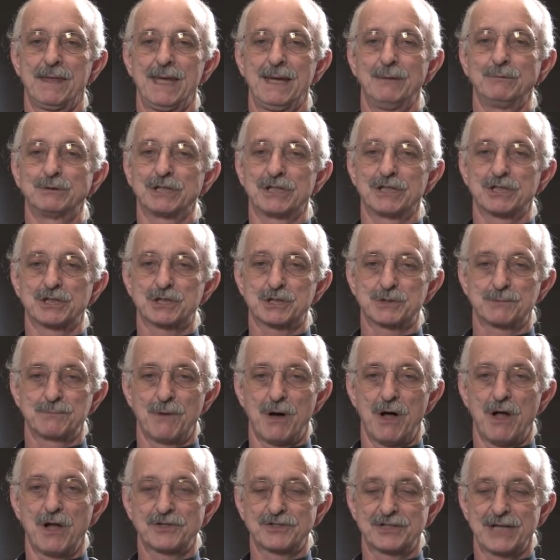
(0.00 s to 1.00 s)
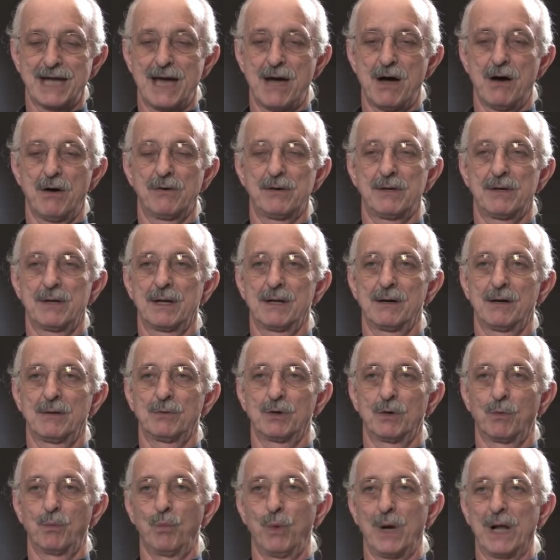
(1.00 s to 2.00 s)
He was in a small town,
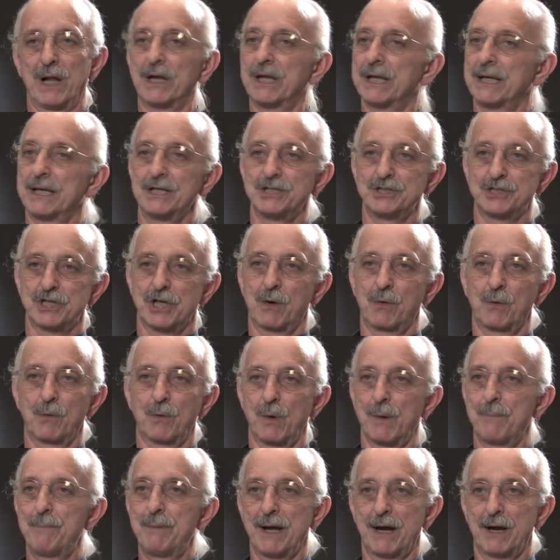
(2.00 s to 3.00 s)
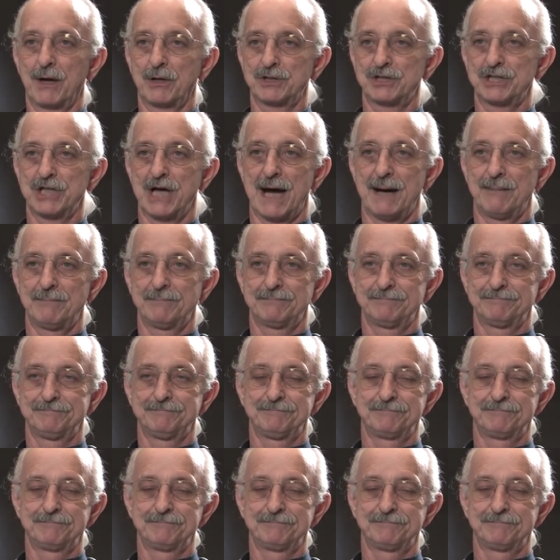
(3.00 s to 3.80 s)
a welding and general repair shop.